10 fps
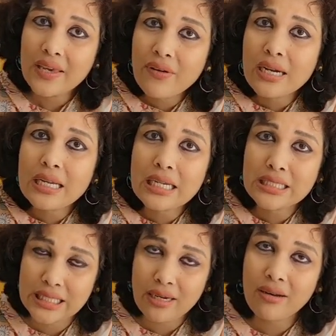Even
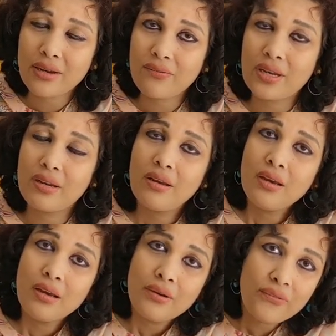little children, when
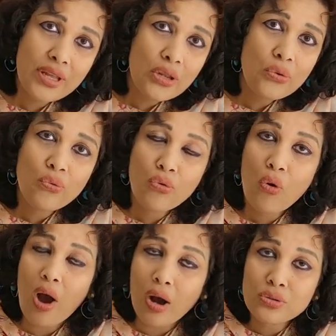When you
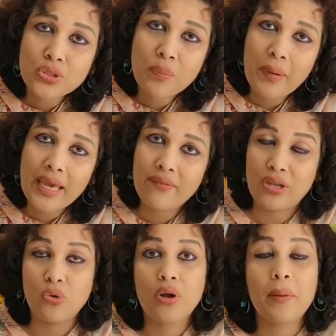go out to play,
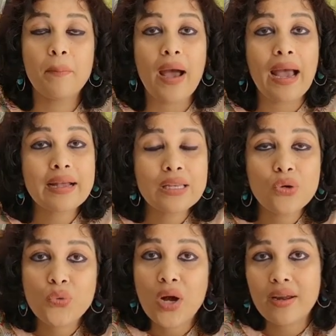when you come back
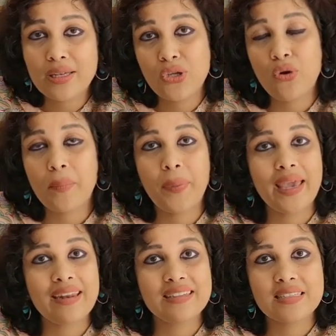and you are at your
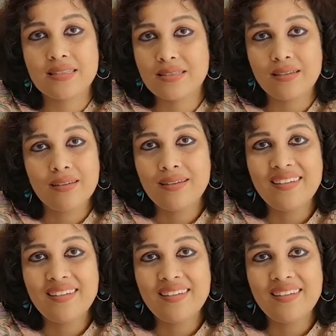parents,